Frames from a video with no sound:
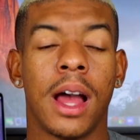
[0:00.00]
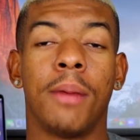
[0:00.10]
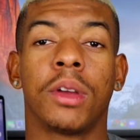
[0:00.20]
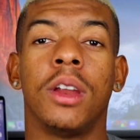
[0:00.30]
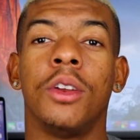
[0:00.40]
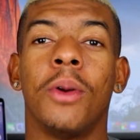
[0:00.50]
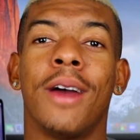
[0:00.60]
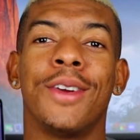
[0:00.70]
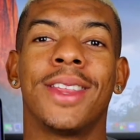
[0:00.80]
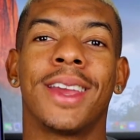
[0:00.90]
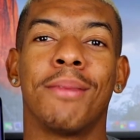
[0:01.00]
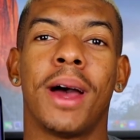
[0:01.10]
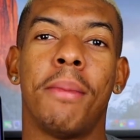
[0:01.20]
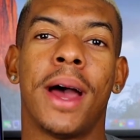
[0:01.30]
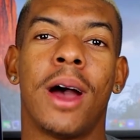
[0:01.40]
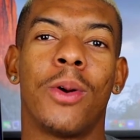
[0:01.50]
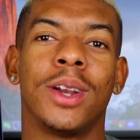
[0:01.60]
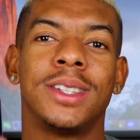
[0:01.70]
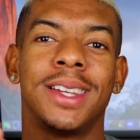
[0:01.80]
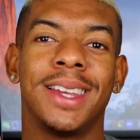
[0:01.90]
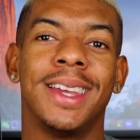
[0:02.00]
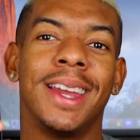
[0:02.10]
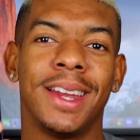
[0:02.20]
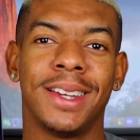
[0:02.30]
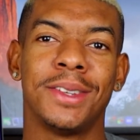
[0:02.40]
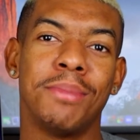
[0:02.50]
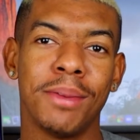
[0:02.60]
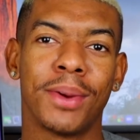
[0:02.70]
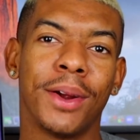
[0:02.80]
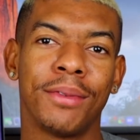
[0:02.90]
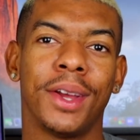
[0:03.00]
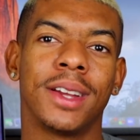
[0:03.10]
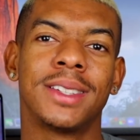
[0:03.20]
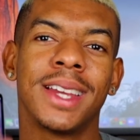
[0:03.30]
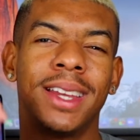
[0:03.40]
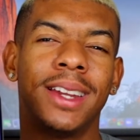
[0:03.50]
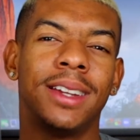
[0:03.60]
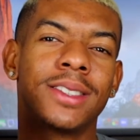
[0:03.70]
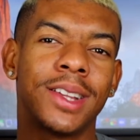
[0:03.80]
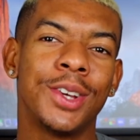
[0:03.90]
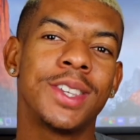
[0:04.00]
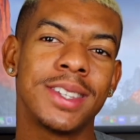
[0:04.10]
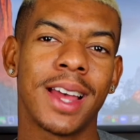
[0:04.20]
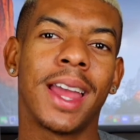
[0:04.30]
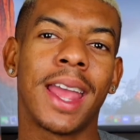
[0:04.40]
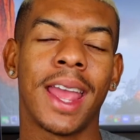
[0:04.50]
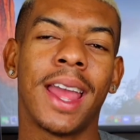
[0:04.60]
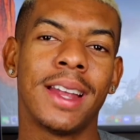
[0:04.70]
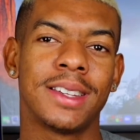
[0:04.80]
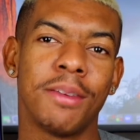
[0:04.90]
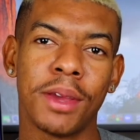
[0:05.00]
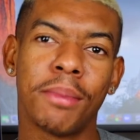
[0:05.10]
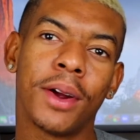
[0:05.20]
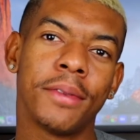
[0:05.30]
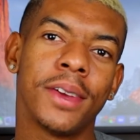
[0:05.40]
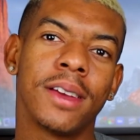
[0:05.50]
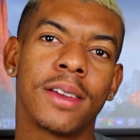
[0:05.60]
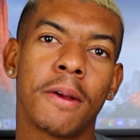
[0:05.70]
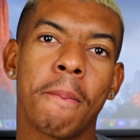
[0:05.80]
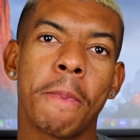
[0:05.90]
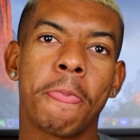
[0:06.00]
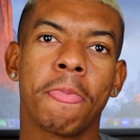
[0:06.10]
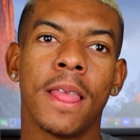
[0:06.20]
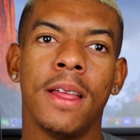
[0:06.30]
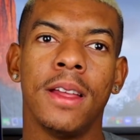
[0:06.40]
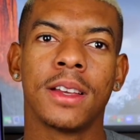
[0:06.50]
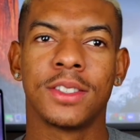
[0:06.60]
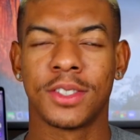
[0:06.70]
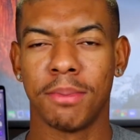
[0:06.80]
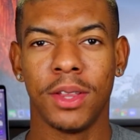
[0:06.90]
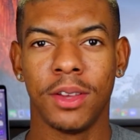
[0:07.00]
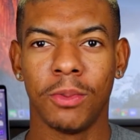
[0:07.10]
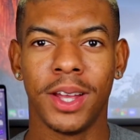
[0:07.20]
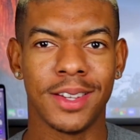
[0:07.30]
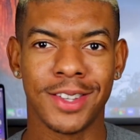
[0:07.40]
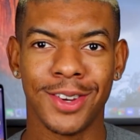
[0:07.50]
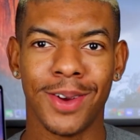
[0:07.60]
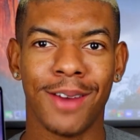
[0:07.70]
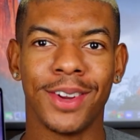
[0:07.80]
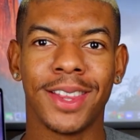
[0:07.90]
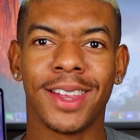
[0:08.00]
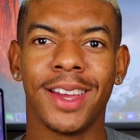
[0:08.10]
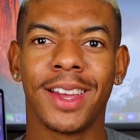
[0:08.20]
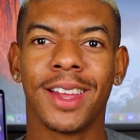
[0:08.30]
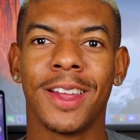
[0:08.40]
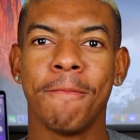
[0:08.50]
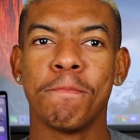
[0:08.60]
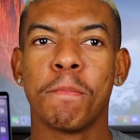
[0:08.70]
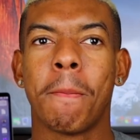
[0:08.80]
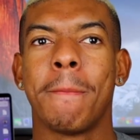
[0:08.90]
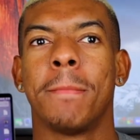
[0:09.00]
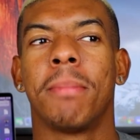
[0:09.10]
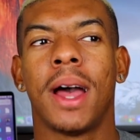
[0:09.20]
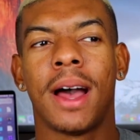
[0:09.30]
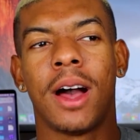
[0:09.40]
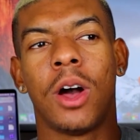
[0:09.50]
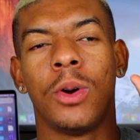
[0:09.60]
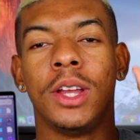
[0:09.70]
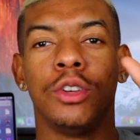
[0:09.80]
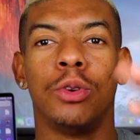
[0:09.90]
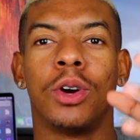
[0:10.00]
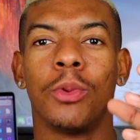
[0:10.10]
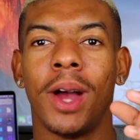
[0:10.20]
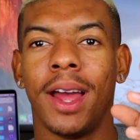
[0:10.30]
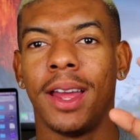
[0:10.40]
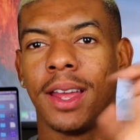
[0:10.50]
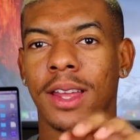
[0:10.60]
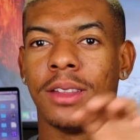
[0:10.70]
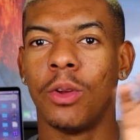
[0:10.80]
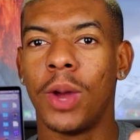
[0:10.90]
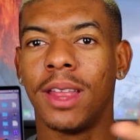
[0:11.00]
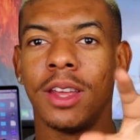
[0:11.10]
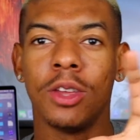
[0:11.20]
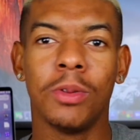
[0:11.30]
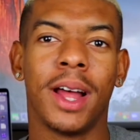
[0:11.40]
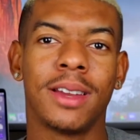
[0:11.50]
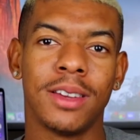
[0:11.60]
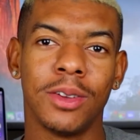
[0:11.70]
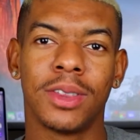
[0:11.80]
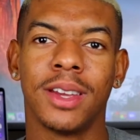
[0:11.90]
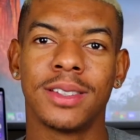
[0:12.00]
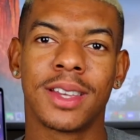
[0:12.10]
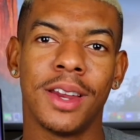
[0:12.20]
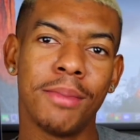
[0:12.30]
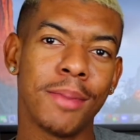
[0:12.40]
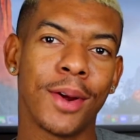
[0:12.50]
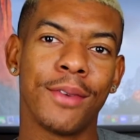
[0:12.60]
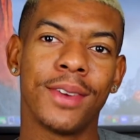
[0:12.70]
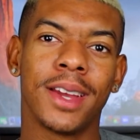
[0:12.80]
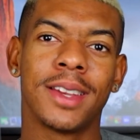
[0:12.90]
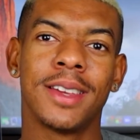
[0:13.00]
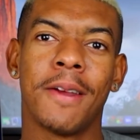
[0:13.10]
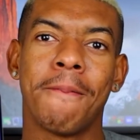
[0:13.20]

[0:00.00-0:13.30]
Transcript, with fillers: I'm going to do everything in my power to get it to be perfect, to get it as close as I can to be perfect? Because there's a million ways to do everything. But how, in your way, in the way that you like to do things, can it be perfect?